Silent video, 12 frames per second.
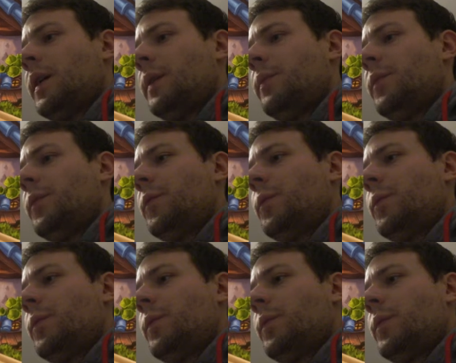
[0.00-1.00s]
I'm
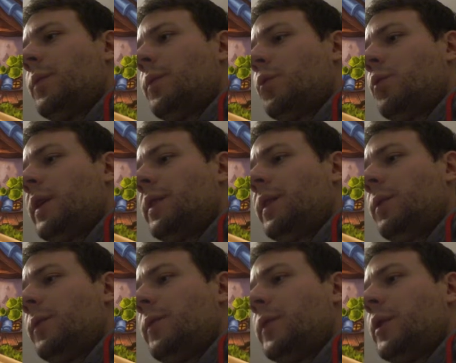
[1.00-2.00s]
Right
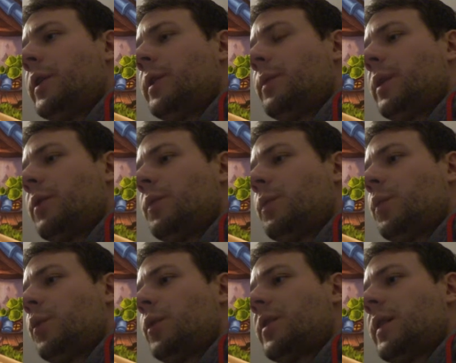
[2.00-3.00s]
now, I'm worried about
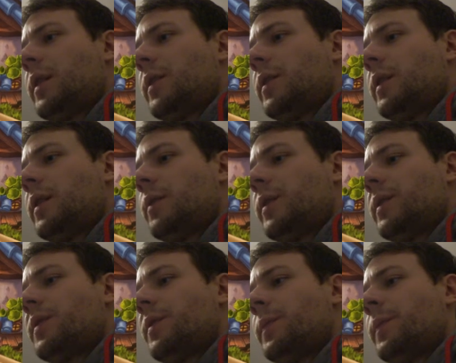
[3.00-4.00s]
board clear a little bit.